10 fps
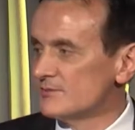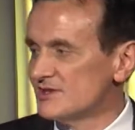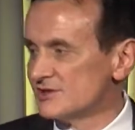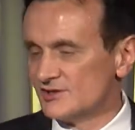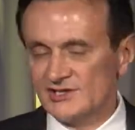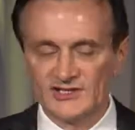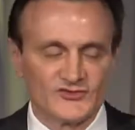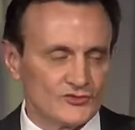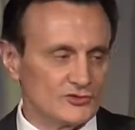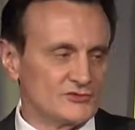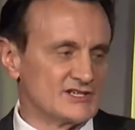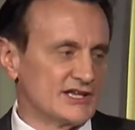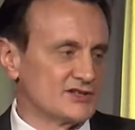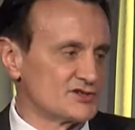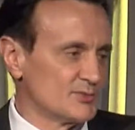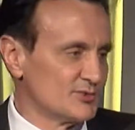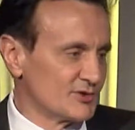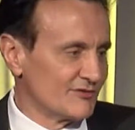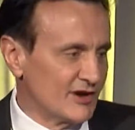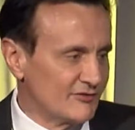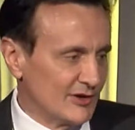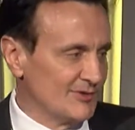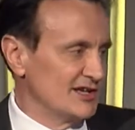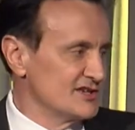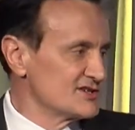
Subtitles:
successful without the support of our family.